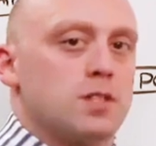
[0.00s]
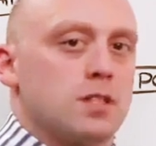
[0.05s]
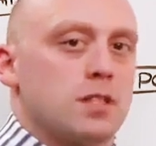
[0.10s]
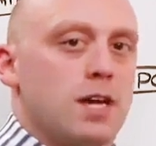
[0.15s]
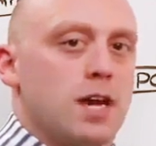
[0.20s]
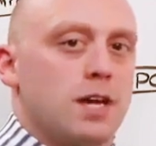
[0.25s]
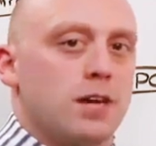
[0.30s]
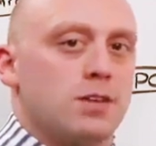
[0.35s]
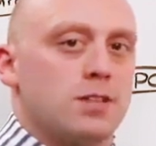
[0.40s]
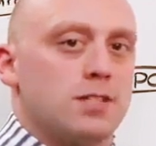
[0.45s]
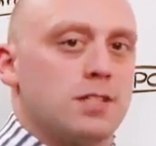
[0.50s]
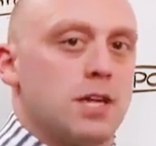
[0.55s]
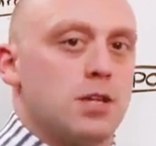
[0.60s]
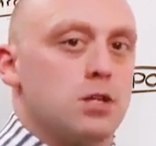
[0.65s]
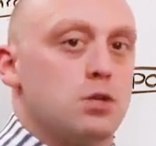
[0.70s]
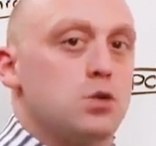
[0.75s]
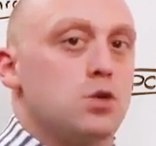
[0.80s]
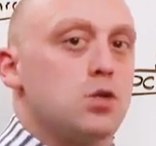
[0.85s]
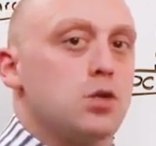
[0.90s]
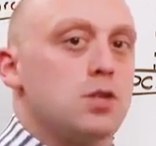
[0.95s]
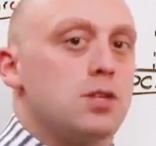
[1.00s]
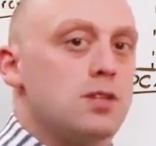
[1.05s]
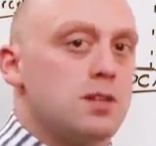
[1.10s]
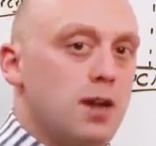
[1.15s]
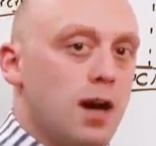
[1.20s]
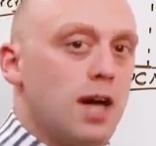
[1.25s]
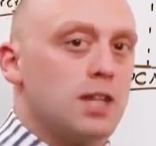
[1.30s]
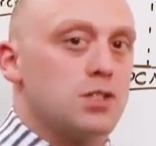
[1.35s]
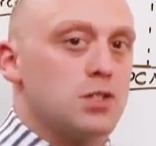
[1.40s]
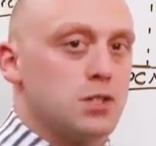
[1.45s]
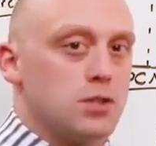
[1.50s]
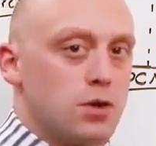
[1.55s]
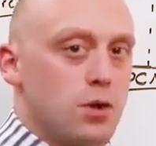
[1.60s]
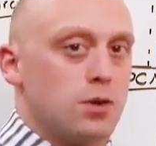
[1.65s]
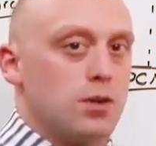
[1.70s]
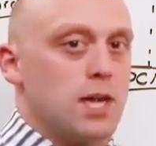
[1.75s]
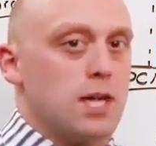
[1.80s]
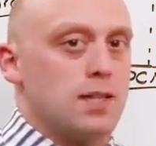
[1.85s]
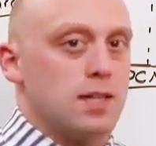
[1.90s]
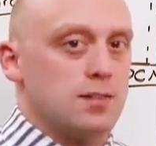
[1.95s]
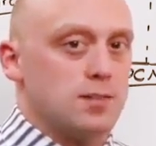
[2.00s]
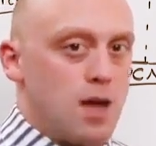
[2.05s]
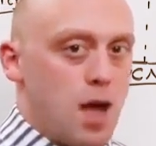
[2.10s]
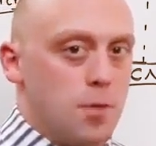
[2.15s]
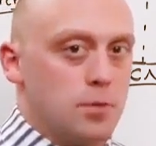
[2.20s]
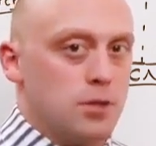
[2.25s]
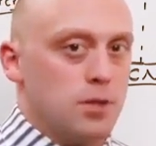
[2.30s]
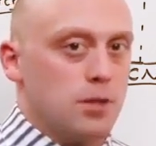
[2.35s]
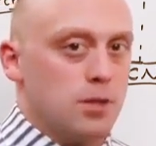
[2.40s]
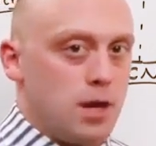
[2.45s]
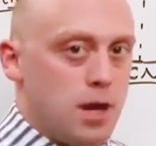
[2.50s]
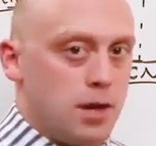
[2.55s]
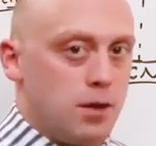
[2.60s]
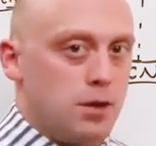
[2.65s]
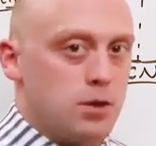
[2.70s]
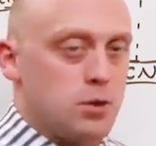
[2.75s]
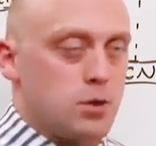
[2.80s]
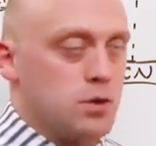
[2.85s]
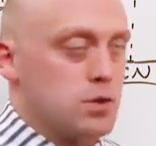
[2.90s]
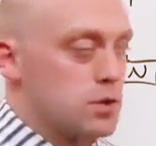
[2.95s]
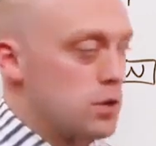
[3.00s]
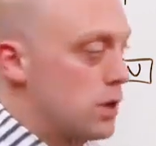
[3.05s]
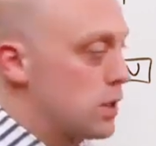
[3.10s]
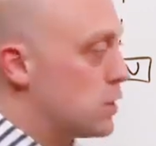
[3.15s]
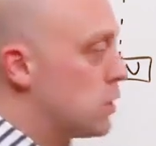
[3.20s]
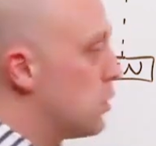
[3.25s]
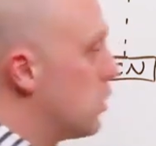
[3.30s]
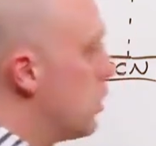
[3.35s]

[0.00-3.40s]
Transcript: this ladder is that you should not start at the top of the ladder. You should start as